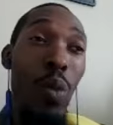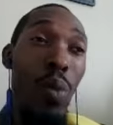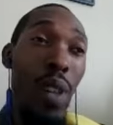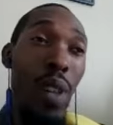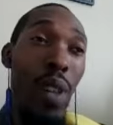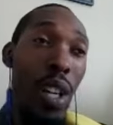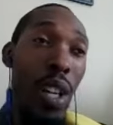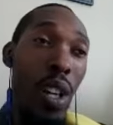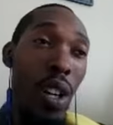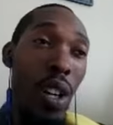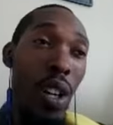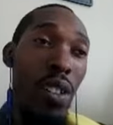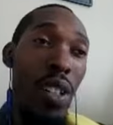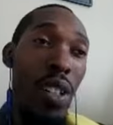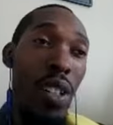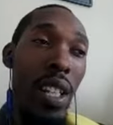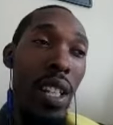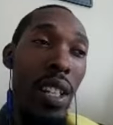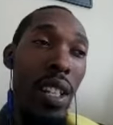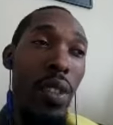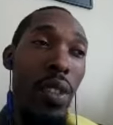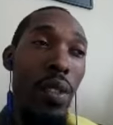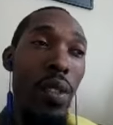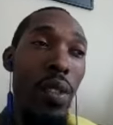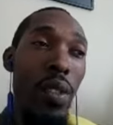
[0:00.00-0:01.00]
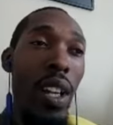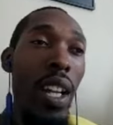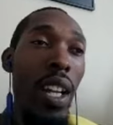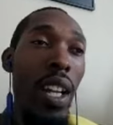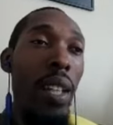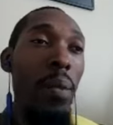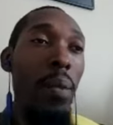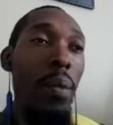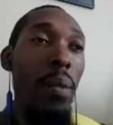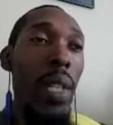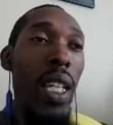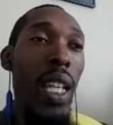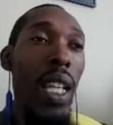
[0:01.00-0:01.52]
priority, right?
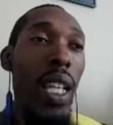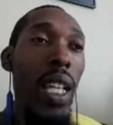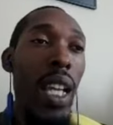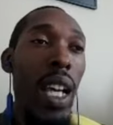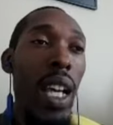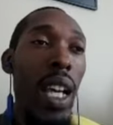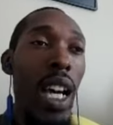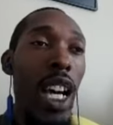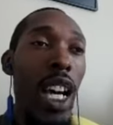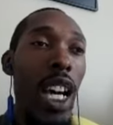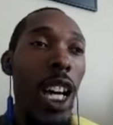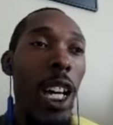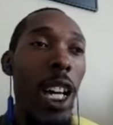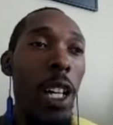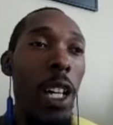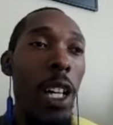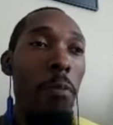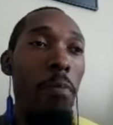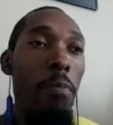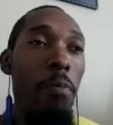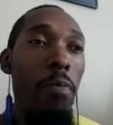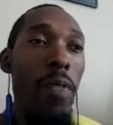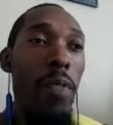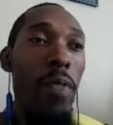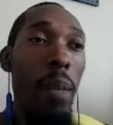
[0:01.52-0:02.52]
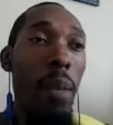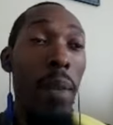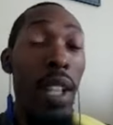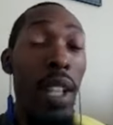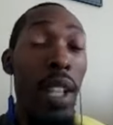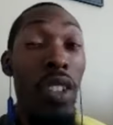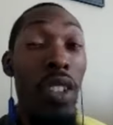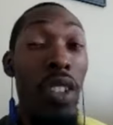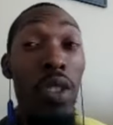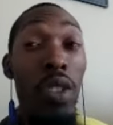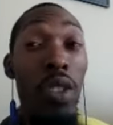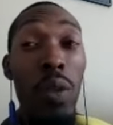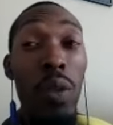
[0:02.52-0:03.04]
Um, am I
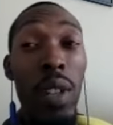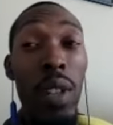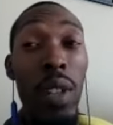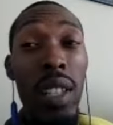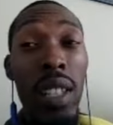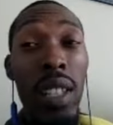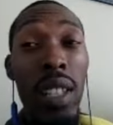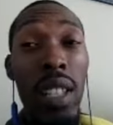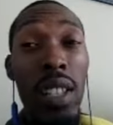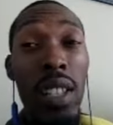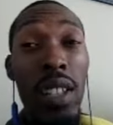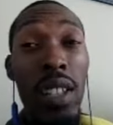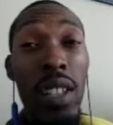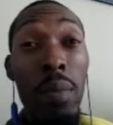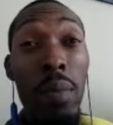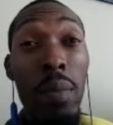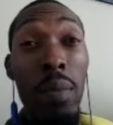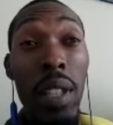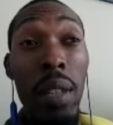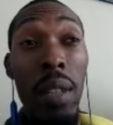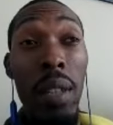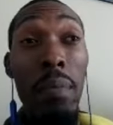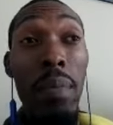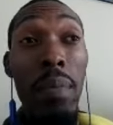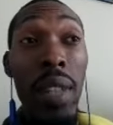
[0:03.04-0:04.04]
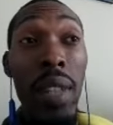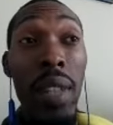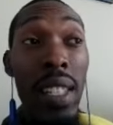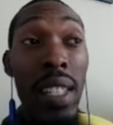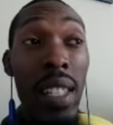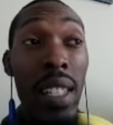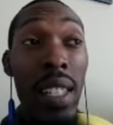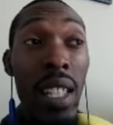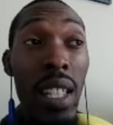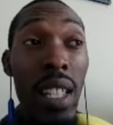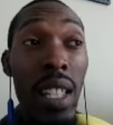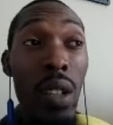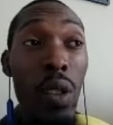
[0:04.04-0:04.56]
just doing this to be
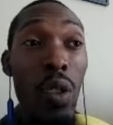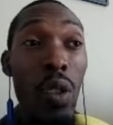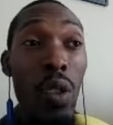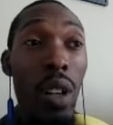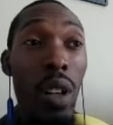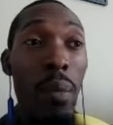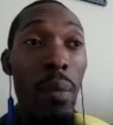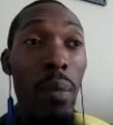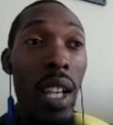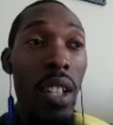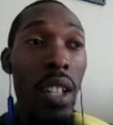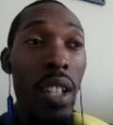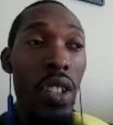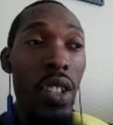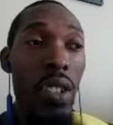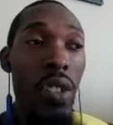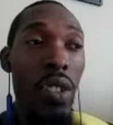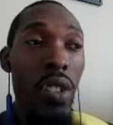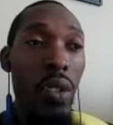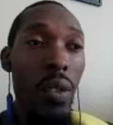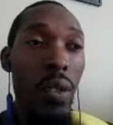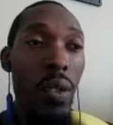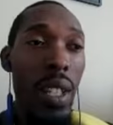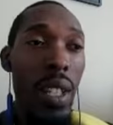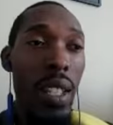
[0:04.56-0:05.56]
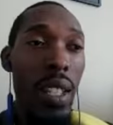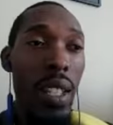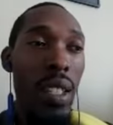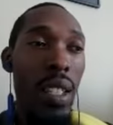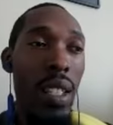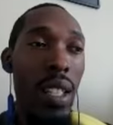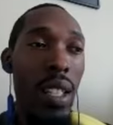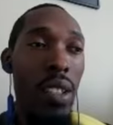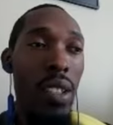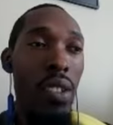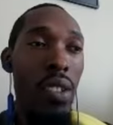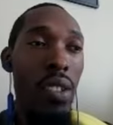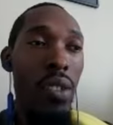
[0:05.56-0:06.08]
busy, or am I just doing
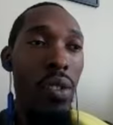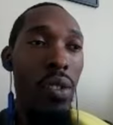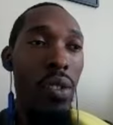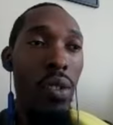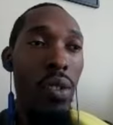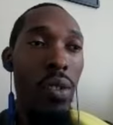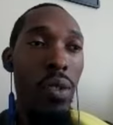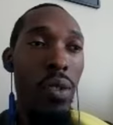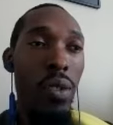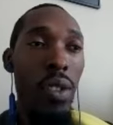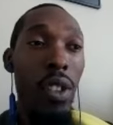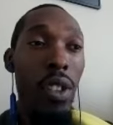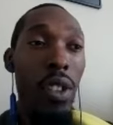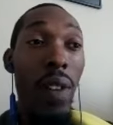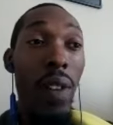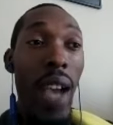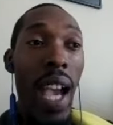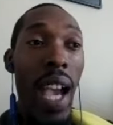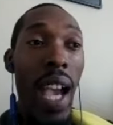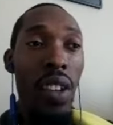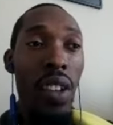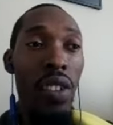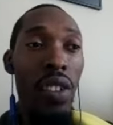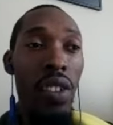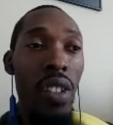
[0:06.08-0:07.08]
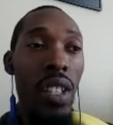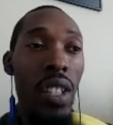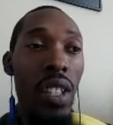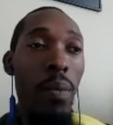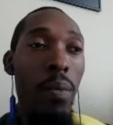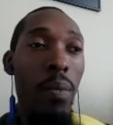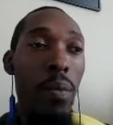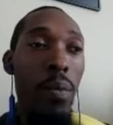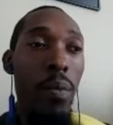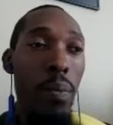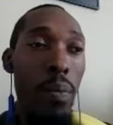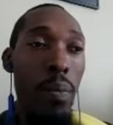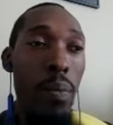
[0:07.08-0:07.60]
this to, you know, actually
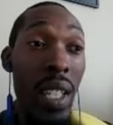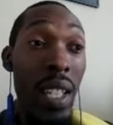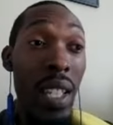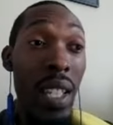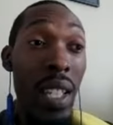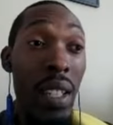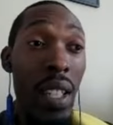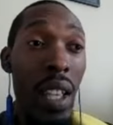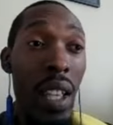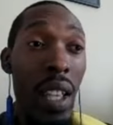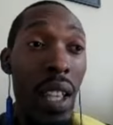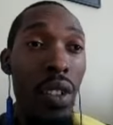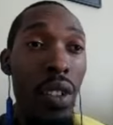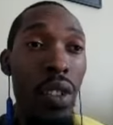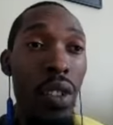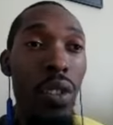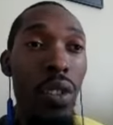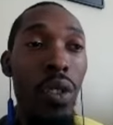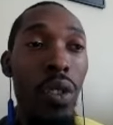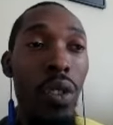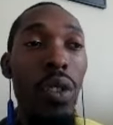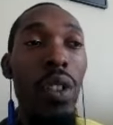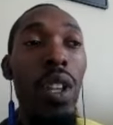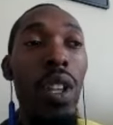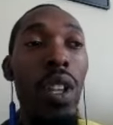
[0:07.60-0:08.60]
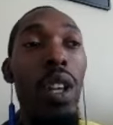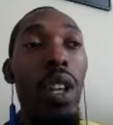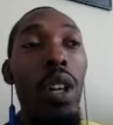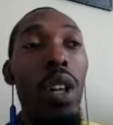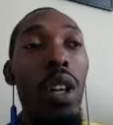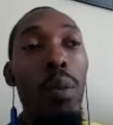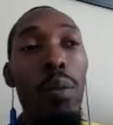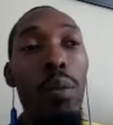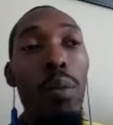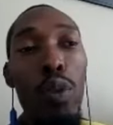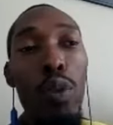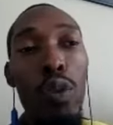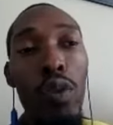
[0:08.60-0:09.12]
be intentional,
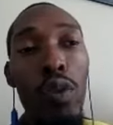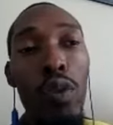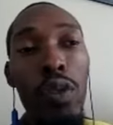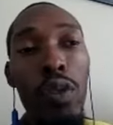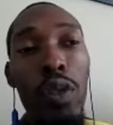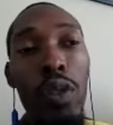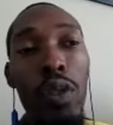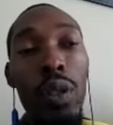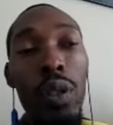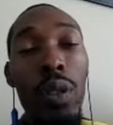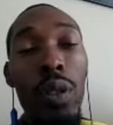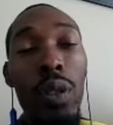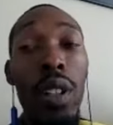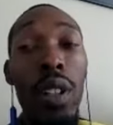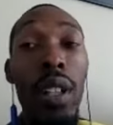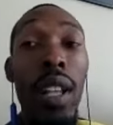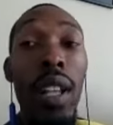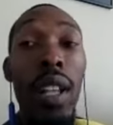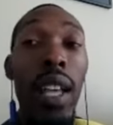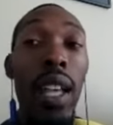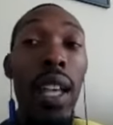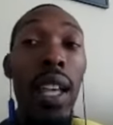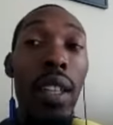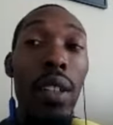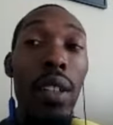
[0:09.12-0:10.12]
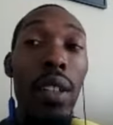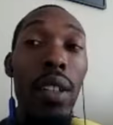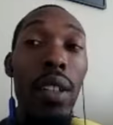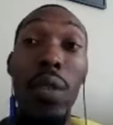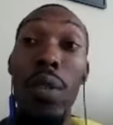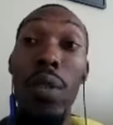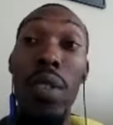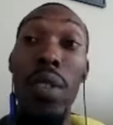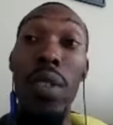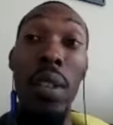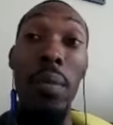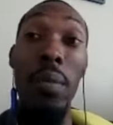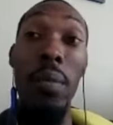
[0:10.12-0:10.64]
move forward, and
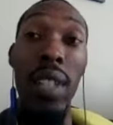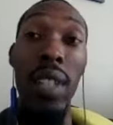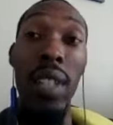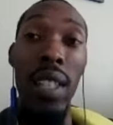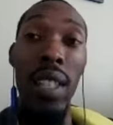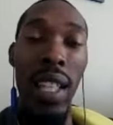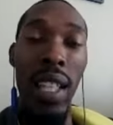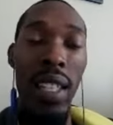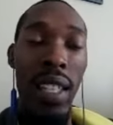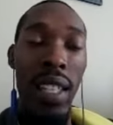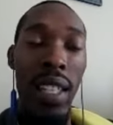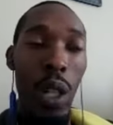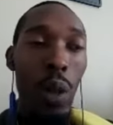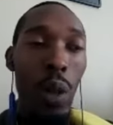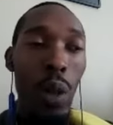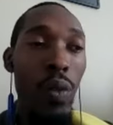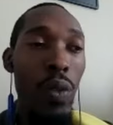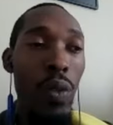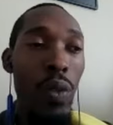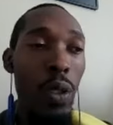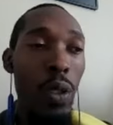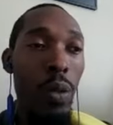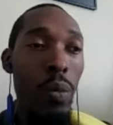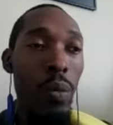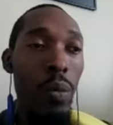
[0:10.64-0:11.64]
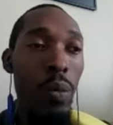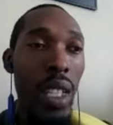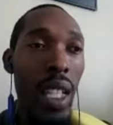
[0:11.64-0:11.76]
do something that's helpful?